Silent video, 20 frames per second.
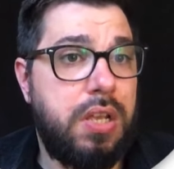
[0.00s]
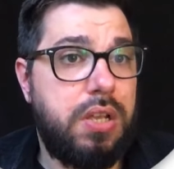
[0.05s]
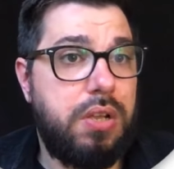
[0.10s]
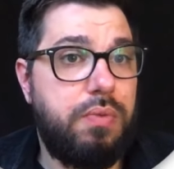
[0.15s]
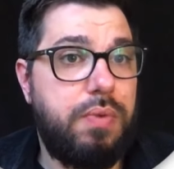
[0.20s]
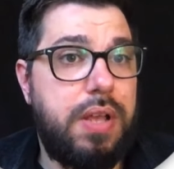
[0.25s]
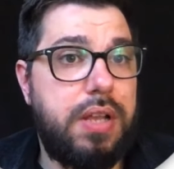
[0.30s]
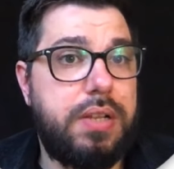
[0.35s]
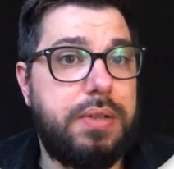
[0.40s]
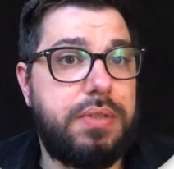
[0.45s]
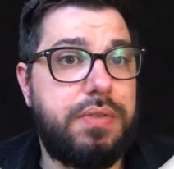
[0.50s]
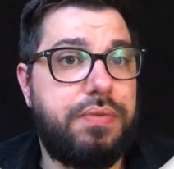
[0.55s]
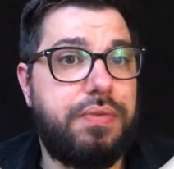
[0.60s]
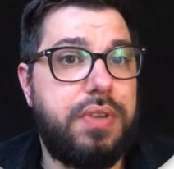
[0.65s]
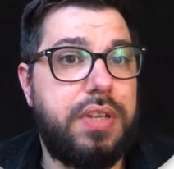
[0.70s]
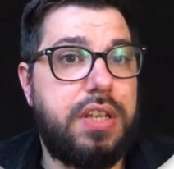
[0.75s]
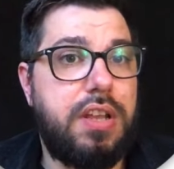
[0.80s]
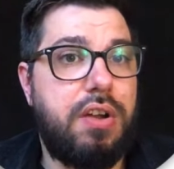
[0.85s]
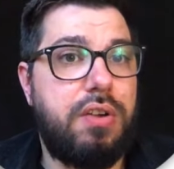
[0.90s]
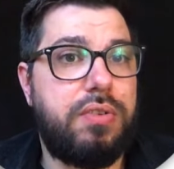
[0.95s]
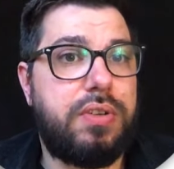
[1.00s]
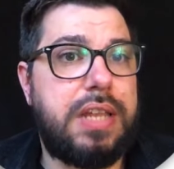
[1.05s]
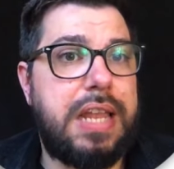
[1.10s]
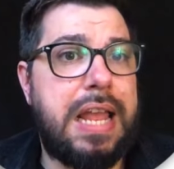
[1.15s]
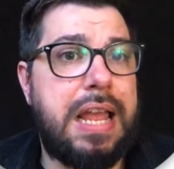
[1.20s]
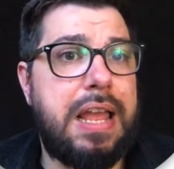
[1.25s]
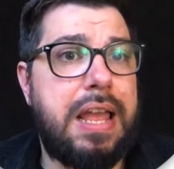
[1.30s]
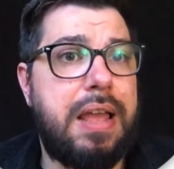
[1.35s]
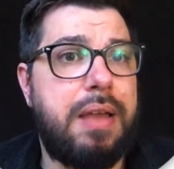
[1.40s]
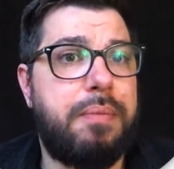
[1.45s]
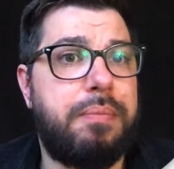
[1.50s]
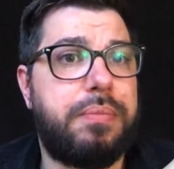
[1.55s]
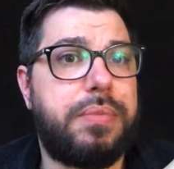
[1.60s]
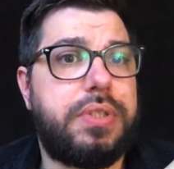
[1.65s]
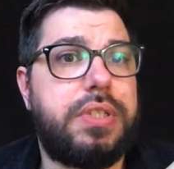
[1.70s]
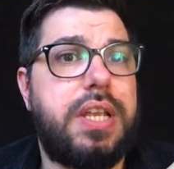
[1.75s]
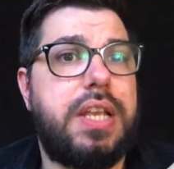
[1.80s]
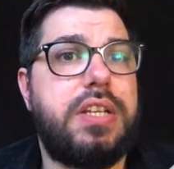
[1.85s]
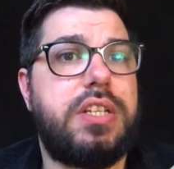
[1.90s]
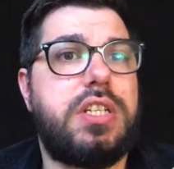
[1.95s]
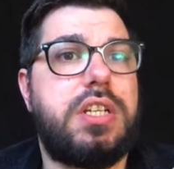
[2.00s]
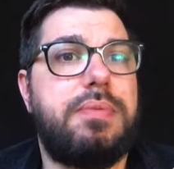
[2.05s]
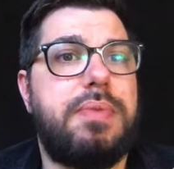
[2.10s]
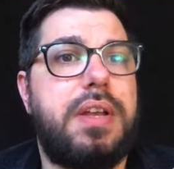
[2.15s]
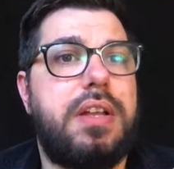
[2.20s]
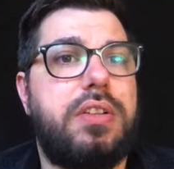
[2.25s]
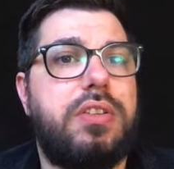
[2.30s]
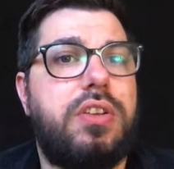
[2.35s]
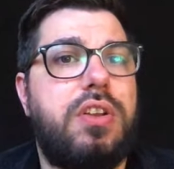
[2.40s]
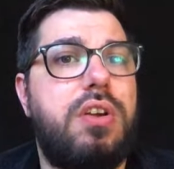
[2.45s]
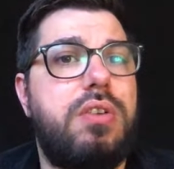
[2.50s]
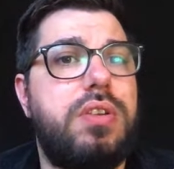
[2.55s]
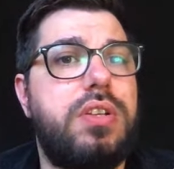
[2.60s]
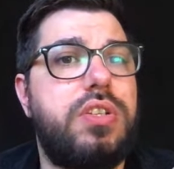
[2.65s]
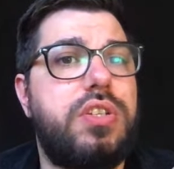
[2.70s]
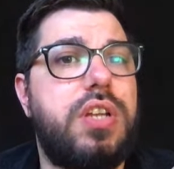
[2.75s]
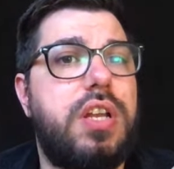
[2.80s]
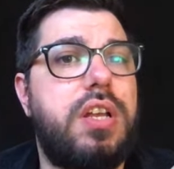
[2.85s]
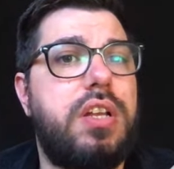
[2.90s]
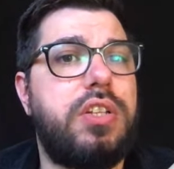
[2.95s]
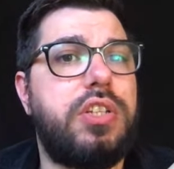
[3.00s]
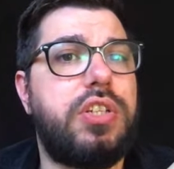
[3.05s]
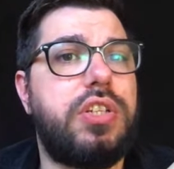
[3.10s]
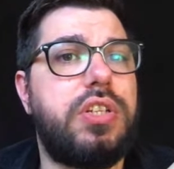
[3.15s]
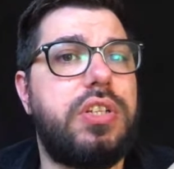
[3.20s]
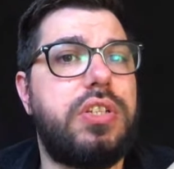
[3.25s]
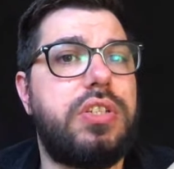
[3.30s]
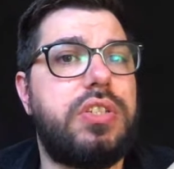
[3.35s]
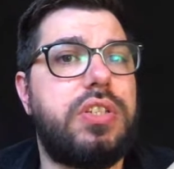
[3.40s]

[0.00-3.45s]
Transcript: Welcome to FreeCodeCamp's HTML coding challenges.